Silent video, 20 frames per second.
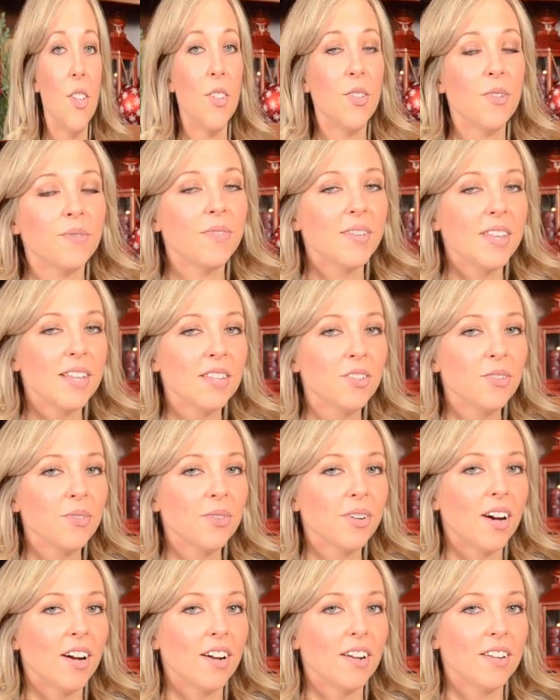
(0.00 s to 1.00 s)
So for these
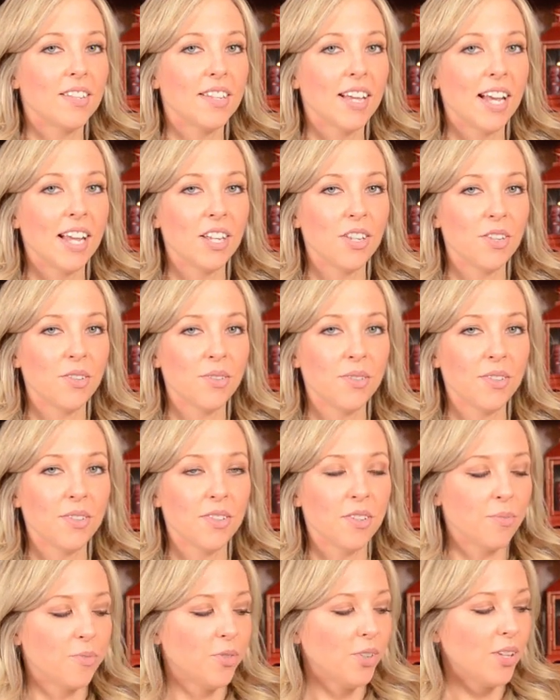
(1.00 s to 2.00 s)
2 cards, I used
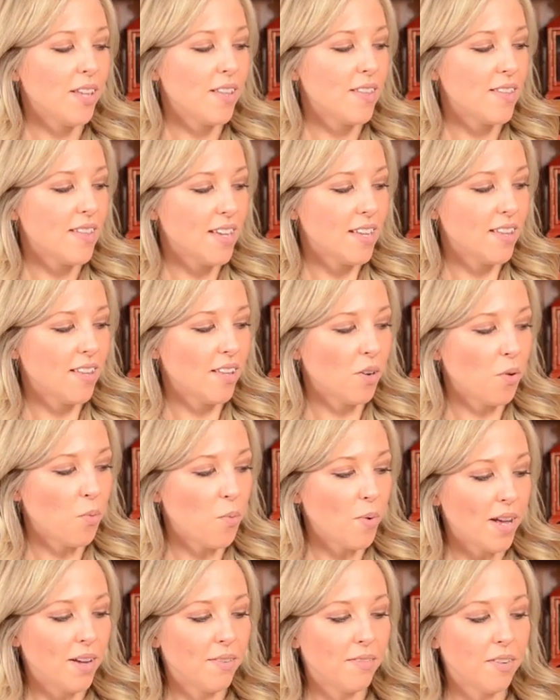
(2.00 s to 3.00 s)
some really thin little
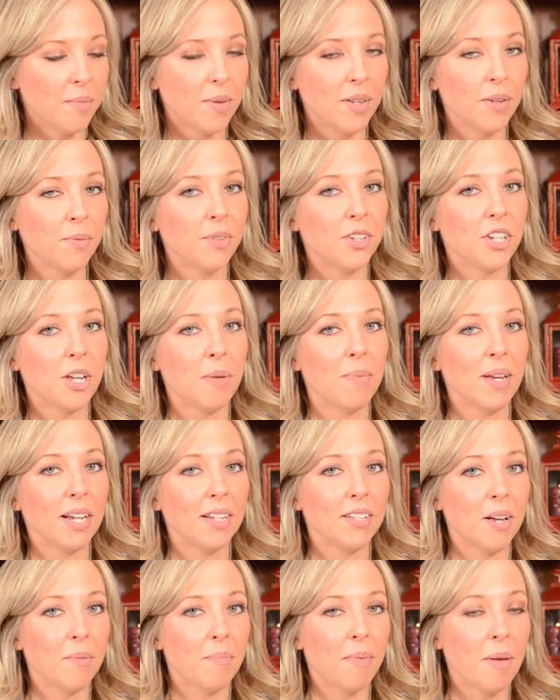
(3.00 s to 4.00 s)
white ribbon, which I
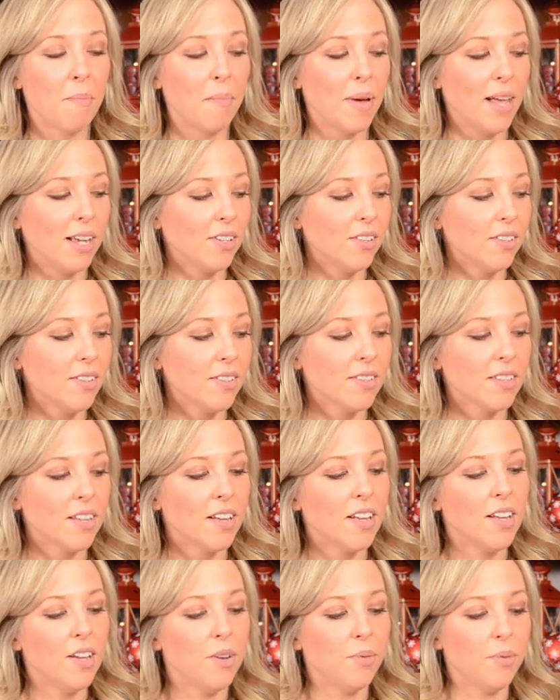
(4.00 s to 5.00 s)
picked up at Michael's,
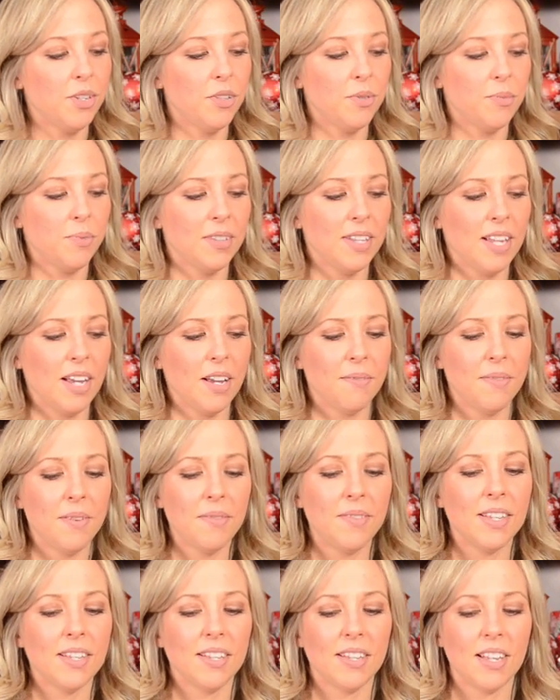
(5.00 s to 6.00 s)
which was like
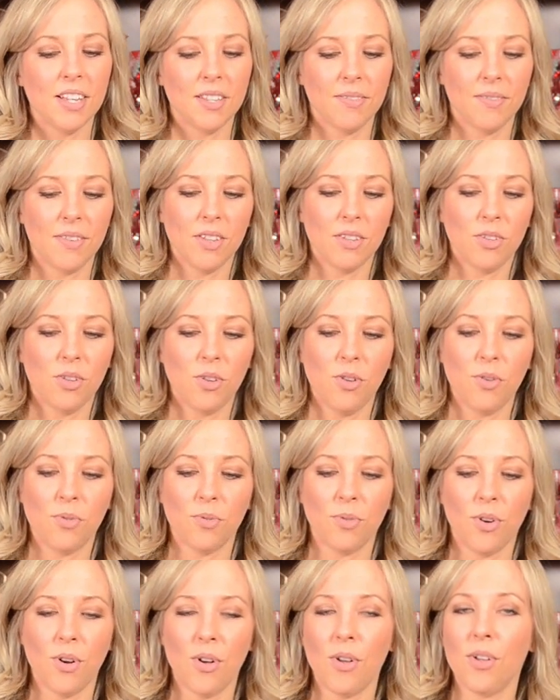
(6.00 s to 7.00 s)
50 cents for this whole
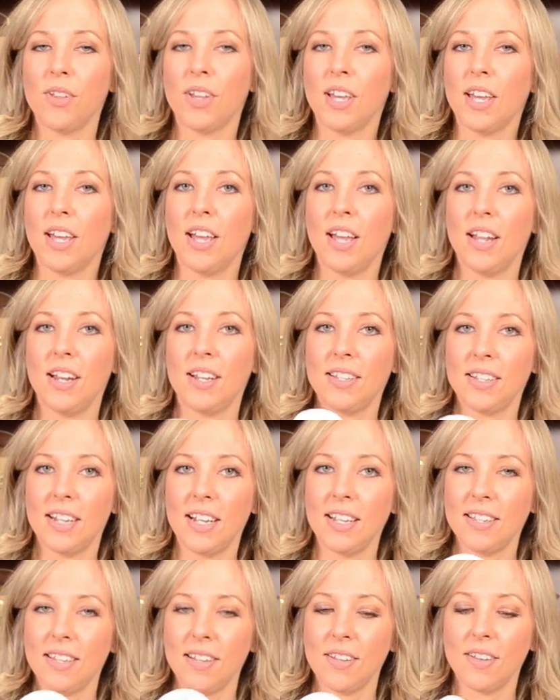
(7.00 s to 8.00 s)
roll. And it's
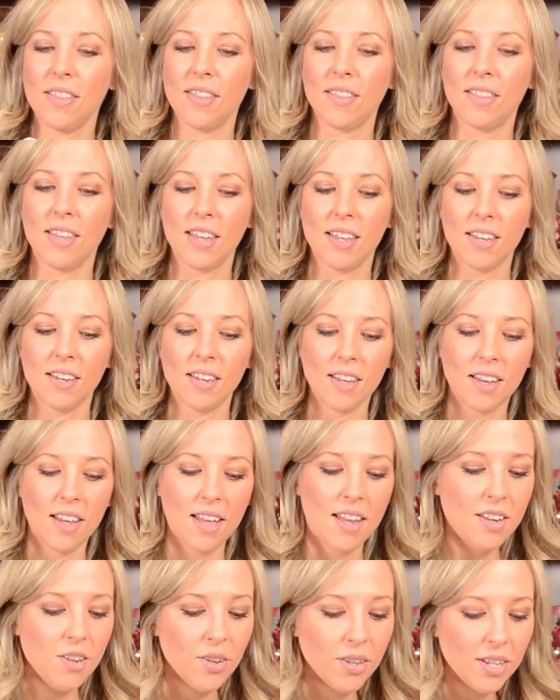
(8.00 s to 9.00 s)
nice and thin,
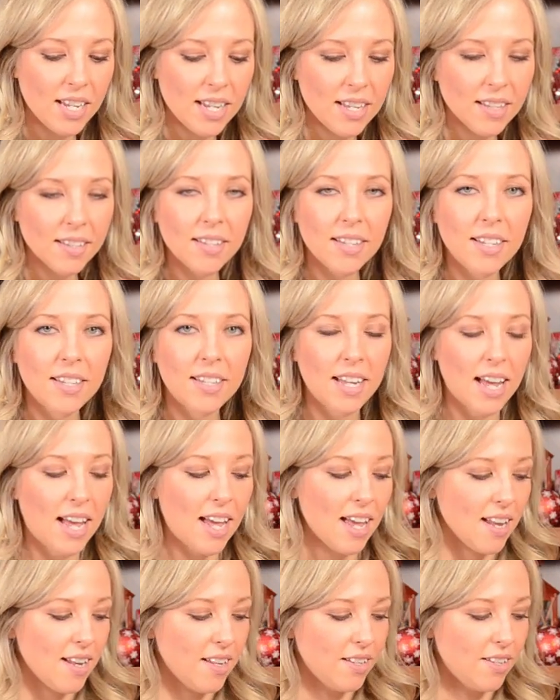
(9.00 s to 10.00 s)
and you can easily
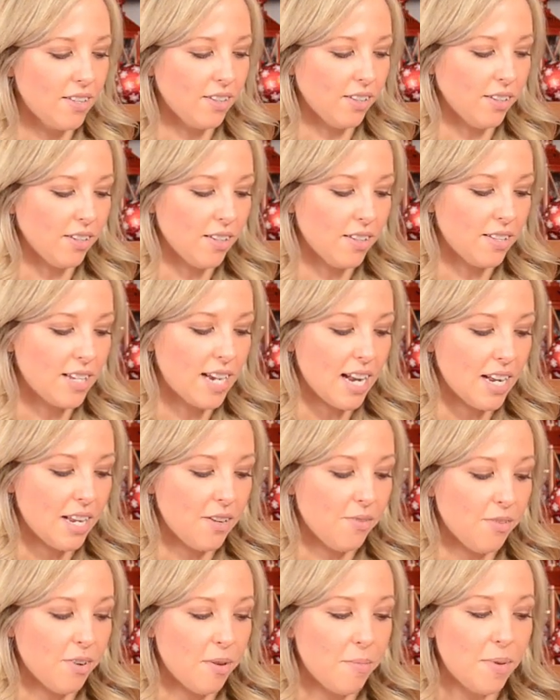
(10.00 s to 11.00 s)
tie it into little
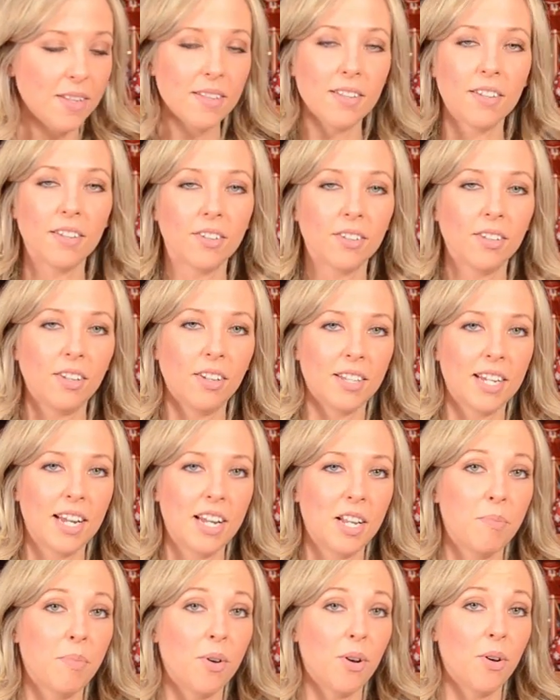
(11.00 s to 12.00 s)
tiny ribbon or little
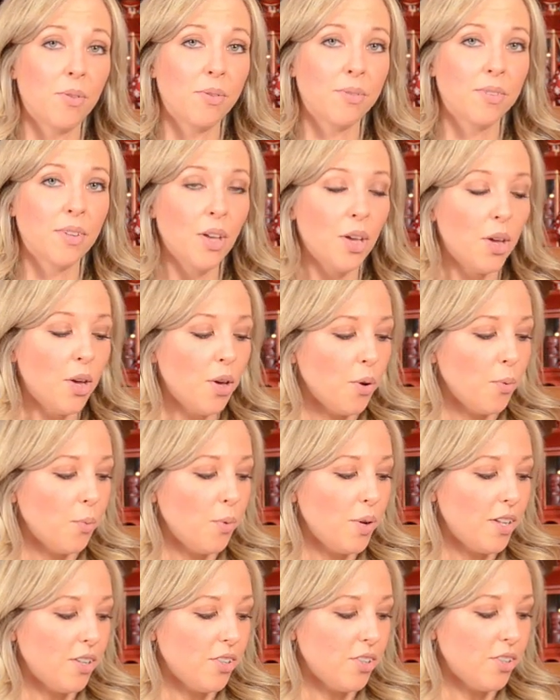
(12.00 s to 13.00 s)
tiny bows,
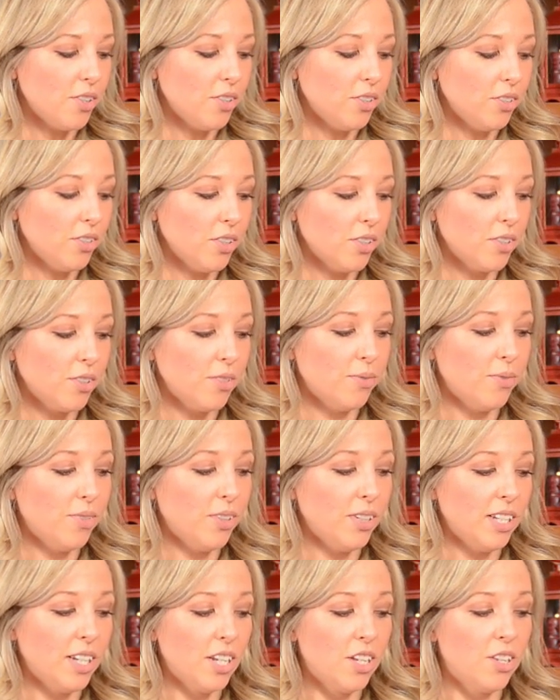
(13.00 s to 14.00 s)
which looks
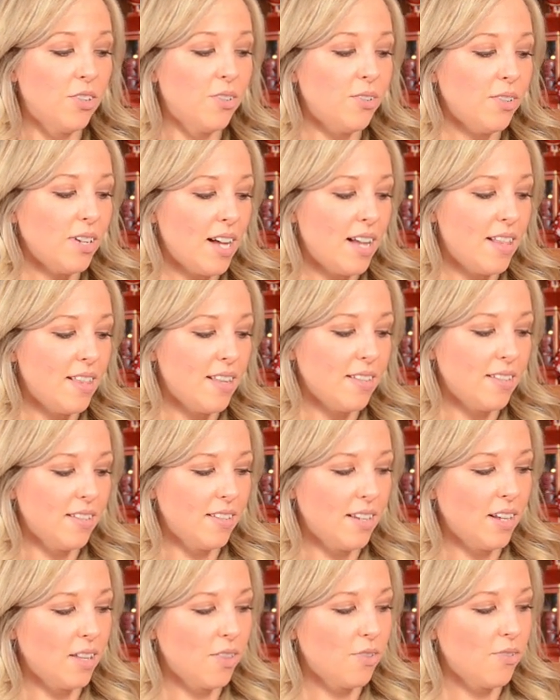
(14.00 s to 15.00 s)
really cute on these
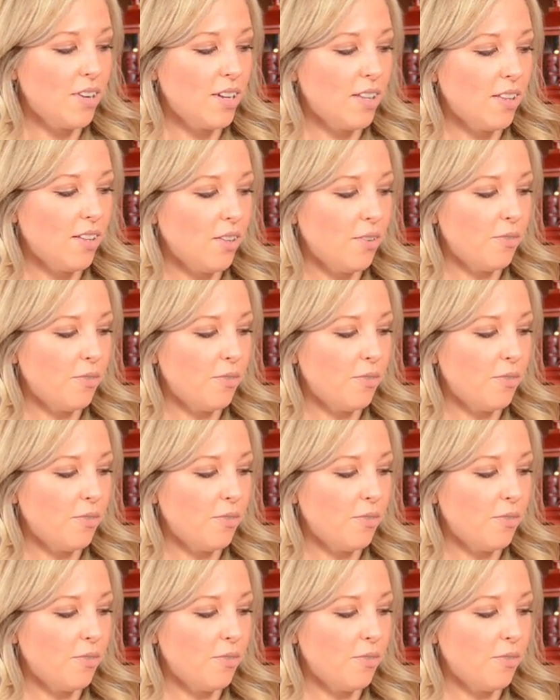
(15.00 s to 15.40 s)
like 3 little